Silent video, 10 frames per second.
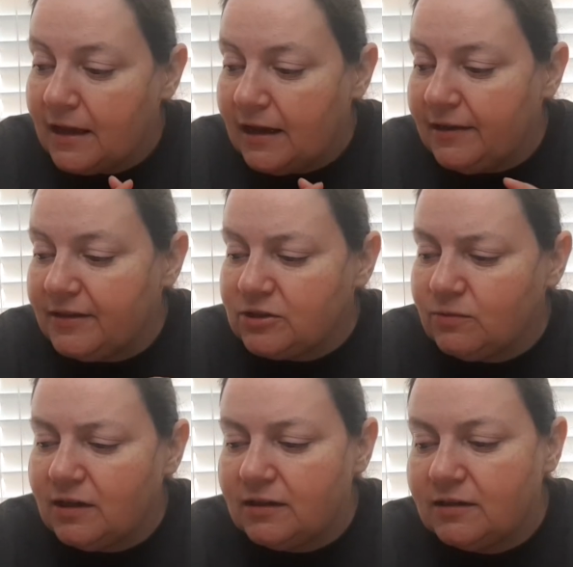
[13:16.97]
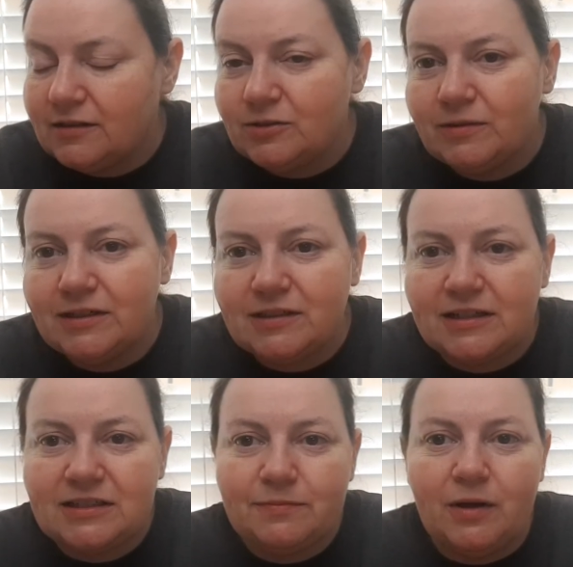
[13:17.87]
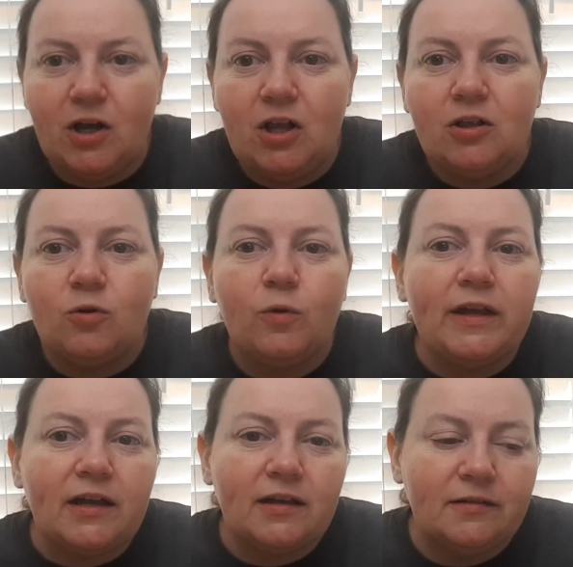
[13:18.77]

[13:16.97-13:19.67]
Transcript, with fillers: and this one this one is a small, quick,